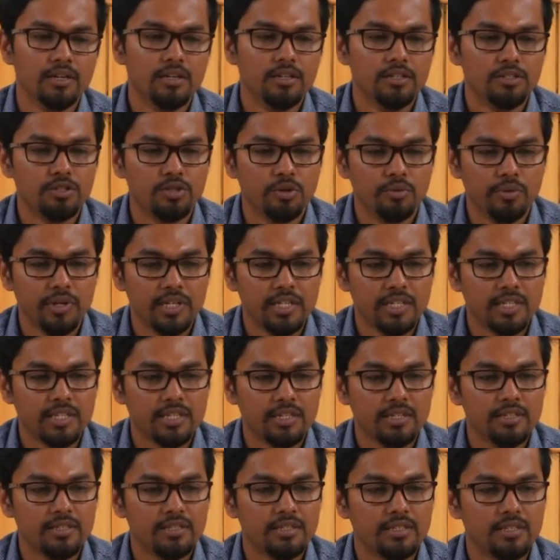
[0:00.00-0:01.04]
So, we
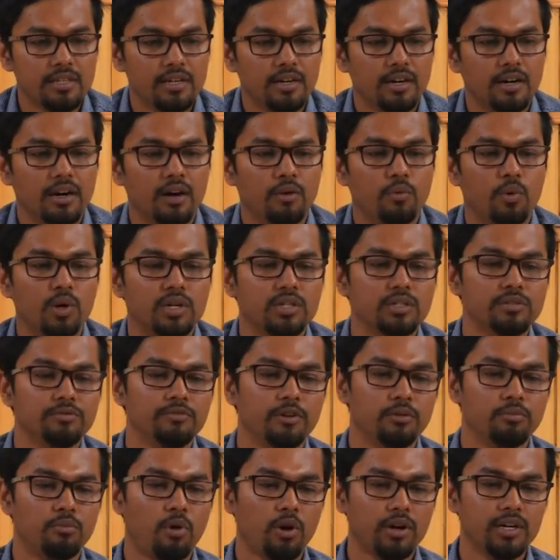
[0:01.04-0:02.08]
discuss uh,
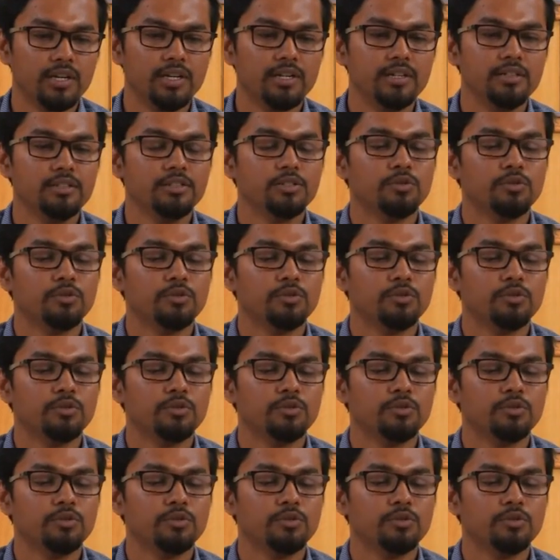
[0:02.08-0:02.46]
waterfall model.